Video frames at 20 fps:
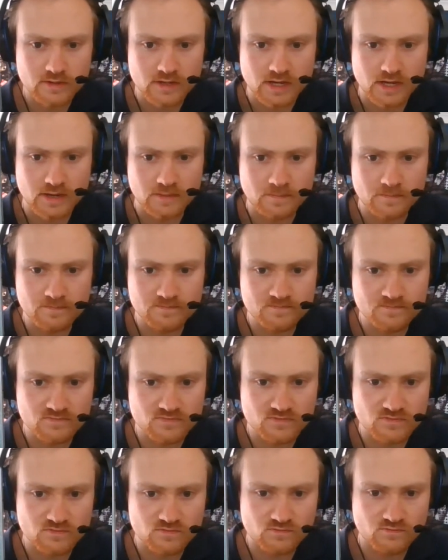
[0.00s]
Um,
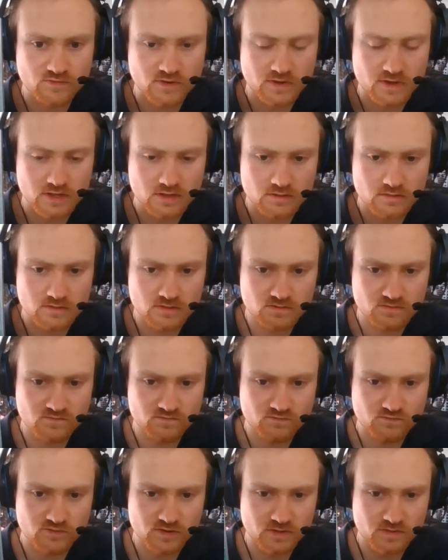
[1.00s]
very,
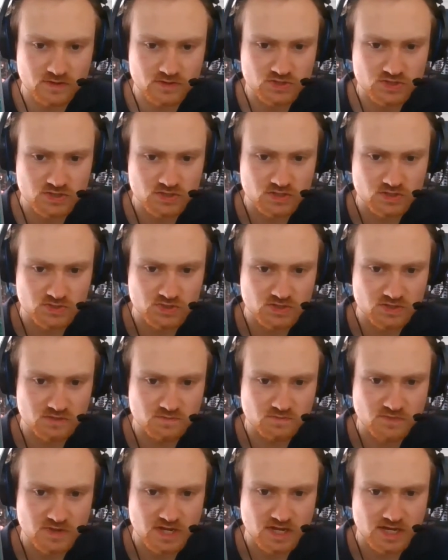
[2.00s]
very much the Doctor
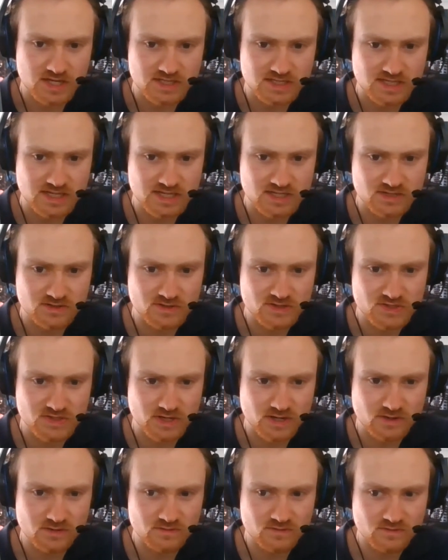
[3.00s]
being isolated on his
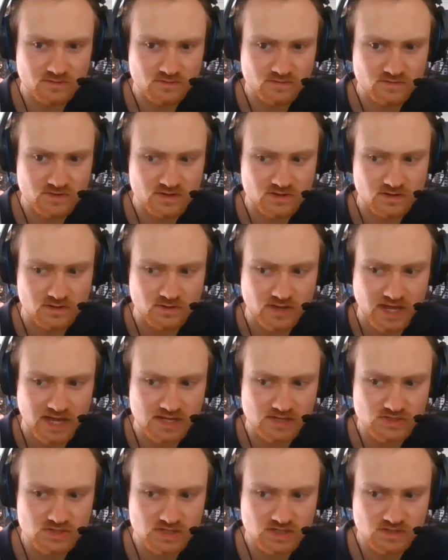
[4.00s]
own, in a lot of
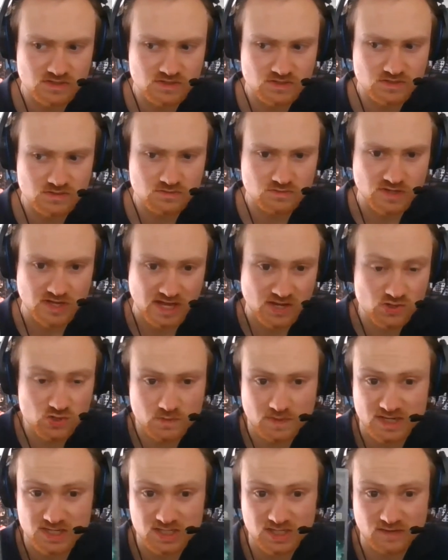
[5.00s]
cases, again,
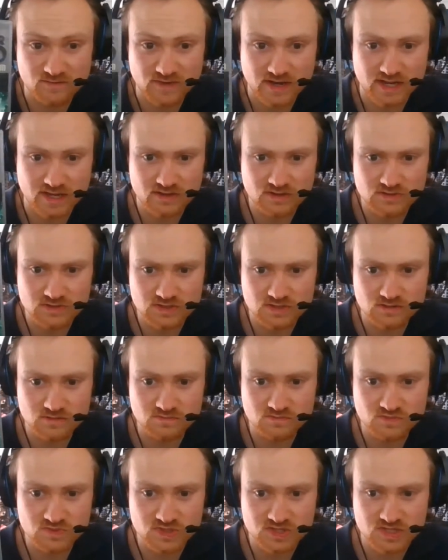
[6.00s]
dramatic cliffhangers,
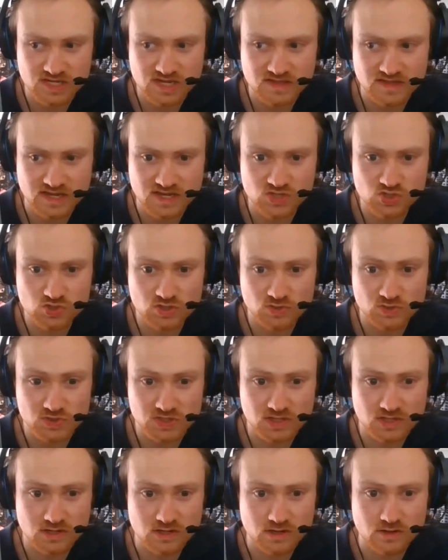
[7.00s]
you see that he struggles
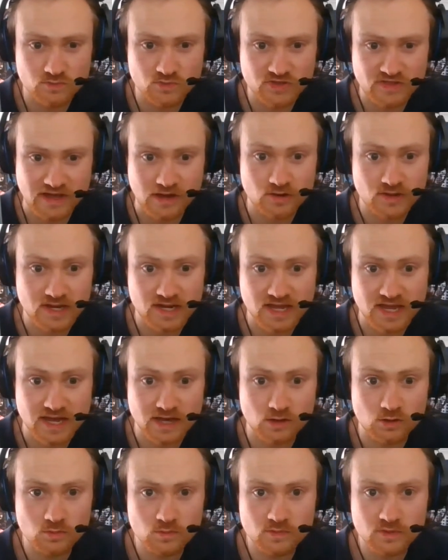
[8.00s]
a lot without any
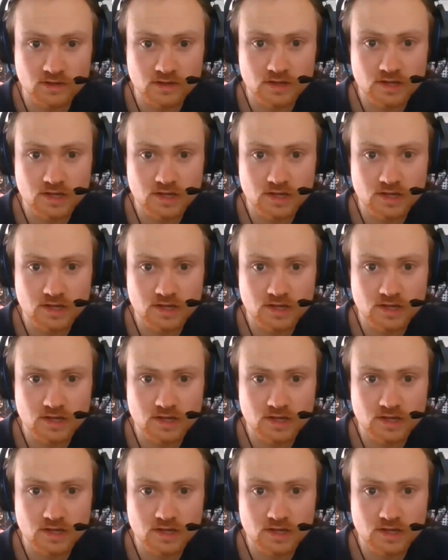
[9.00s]
help